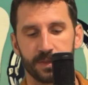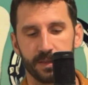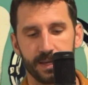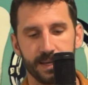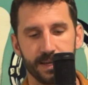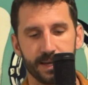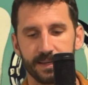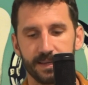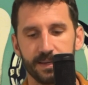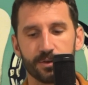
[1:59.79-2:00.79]
The
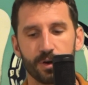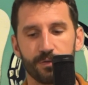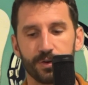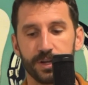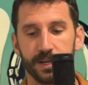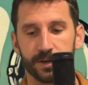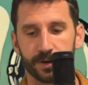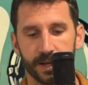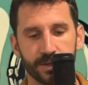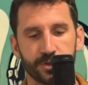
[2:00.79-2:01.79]
year-over-year
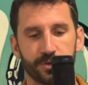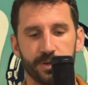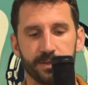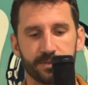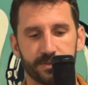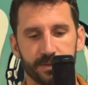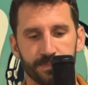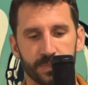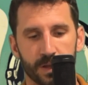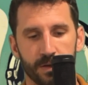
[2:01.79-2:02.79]
increase
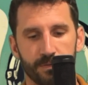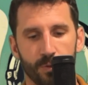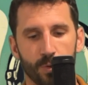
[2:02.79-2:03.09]
for